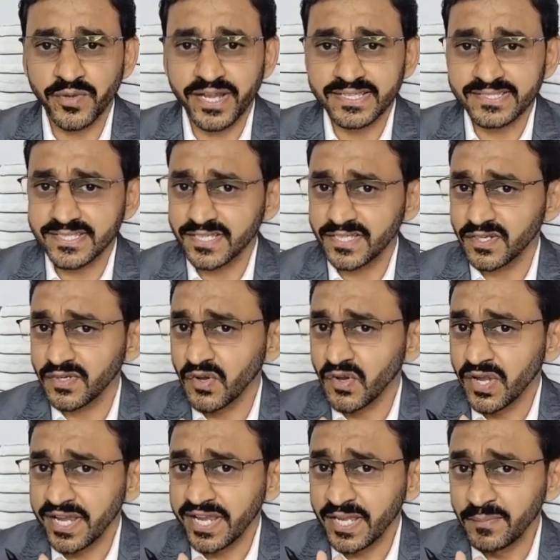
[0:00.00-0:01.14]
can say the
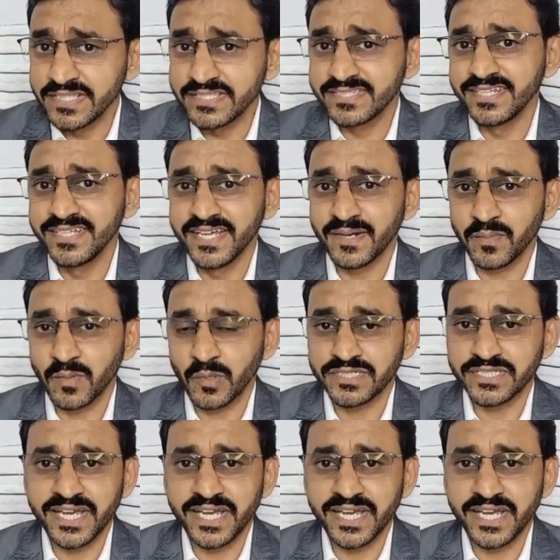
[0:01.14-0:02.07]
ABCD approach.